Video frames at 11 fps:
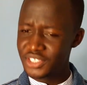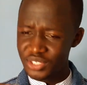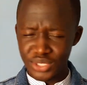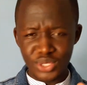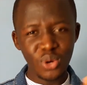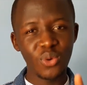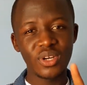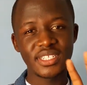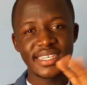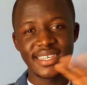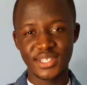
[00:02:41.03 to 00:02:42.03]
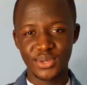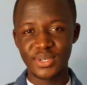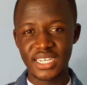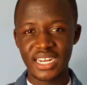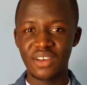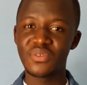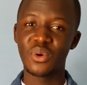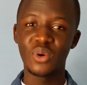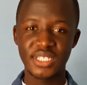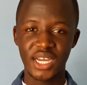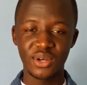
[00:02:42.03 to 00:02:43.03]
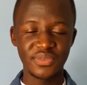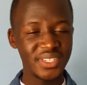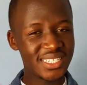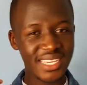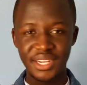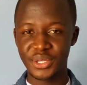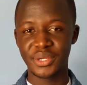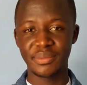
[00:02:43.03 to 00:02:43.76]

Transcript: Just know what is good enough for what outfit and you'll